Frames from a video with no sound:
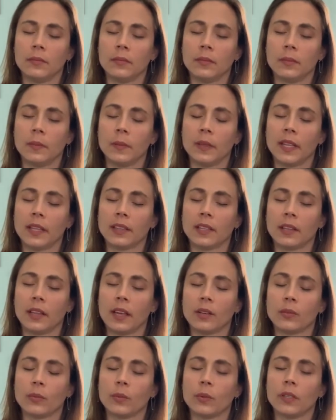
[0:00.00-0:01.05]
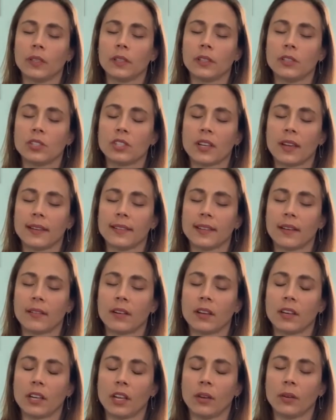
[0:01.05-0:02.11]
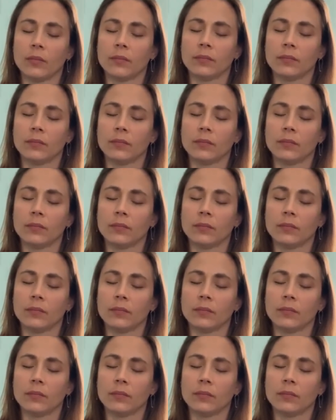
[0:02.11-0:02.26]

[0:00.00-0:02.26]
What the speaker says: and let the light really shine down on you.